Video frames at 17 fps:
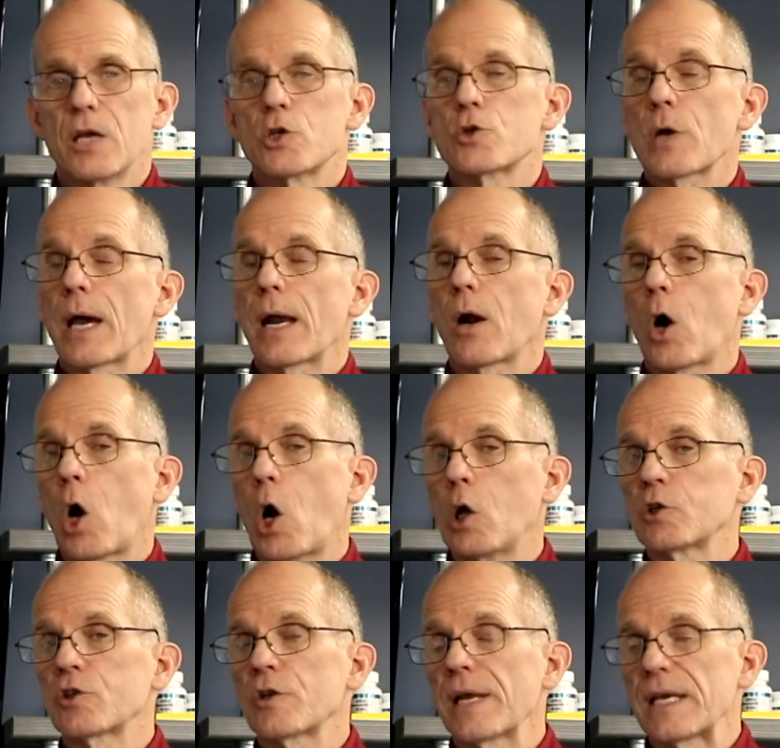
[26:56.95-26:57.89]
try to
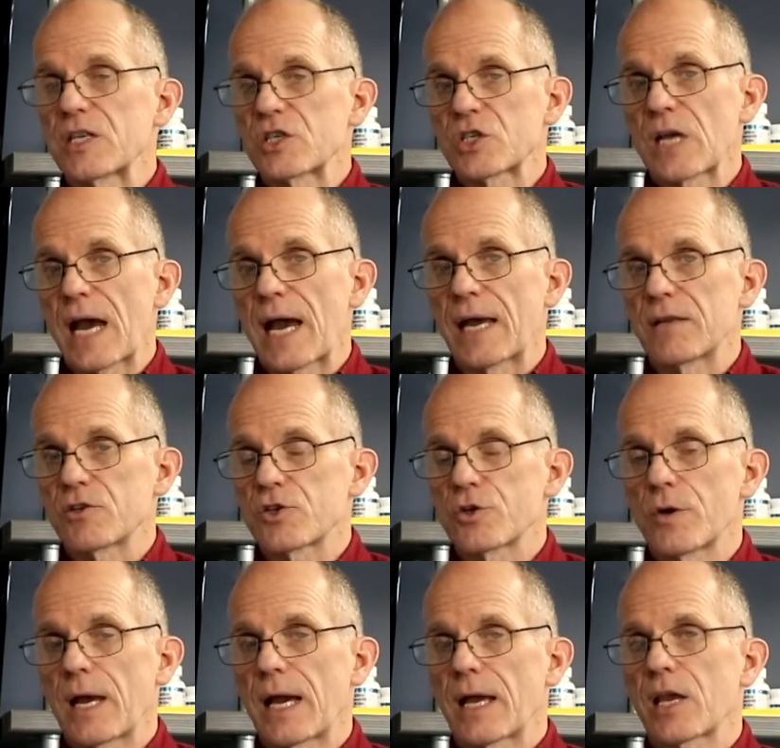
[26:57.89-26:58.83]
alternate sides so
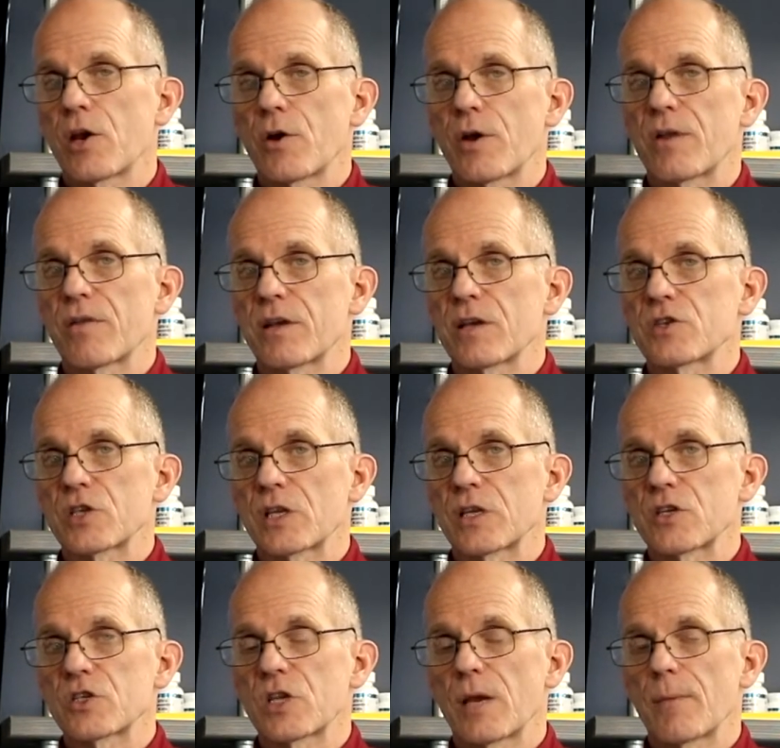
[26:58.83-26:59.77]
you're not carrying things on the
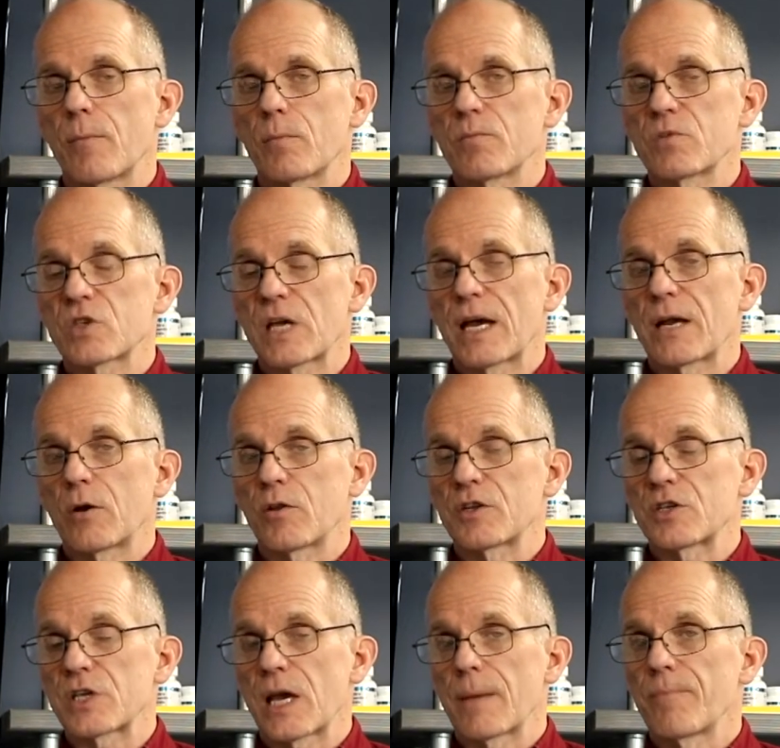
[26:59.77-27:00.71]
same side all the
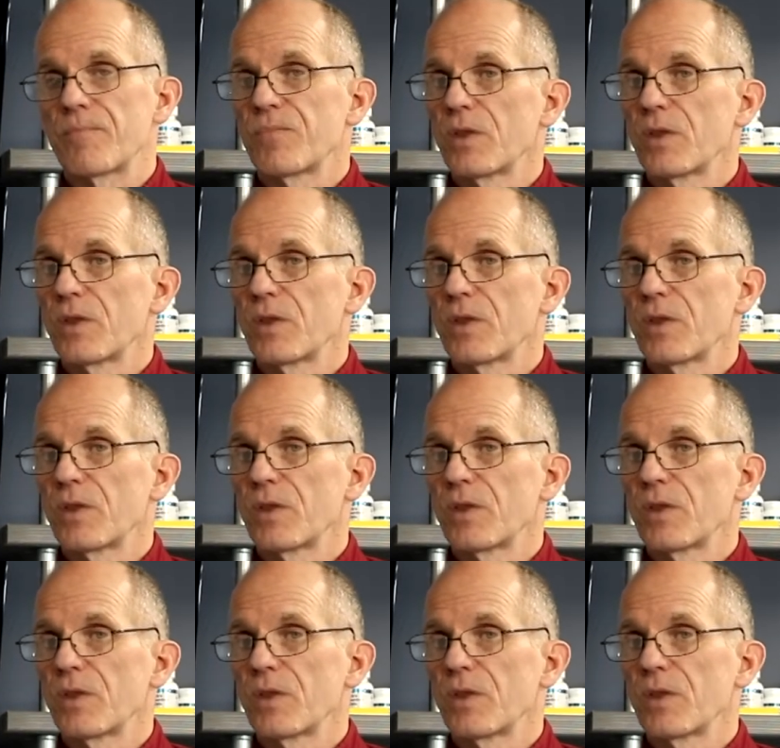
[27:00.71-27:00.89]
time.